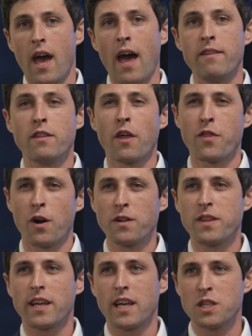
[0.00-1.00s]
And then the
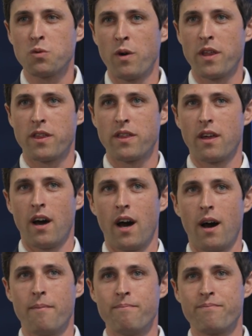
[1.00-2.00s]
third thing is with
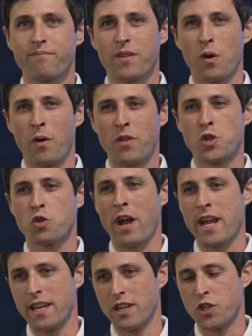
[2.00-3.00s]

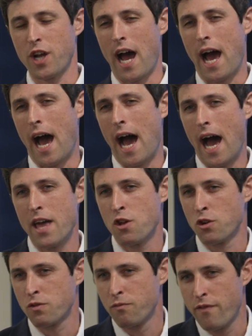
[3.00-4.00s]
drainage.
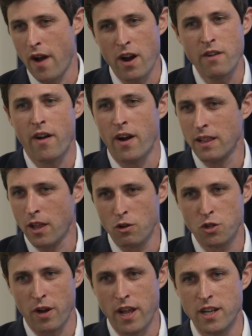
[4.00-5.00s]
There's very, very little
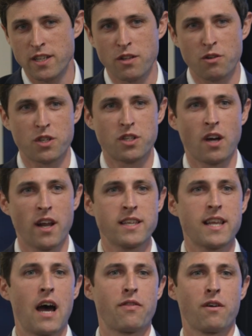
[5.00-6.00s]
drainage, and there's
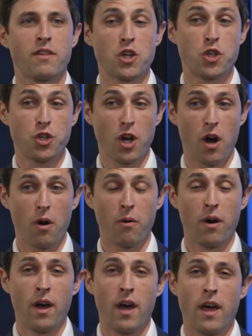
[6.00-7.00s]
studies out there that show
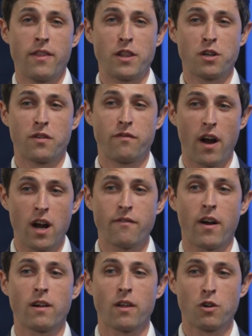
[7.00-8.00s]
that there's very,
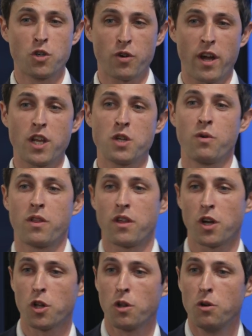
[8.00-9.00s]
very little drainage with the
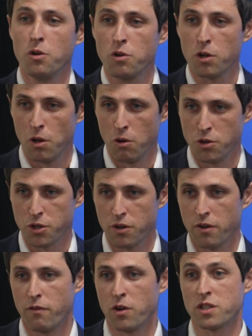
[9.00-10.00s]
glue
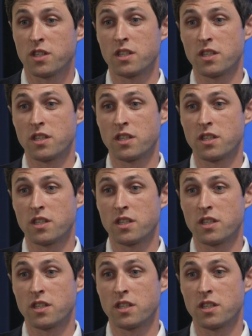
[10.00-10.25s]
closure versus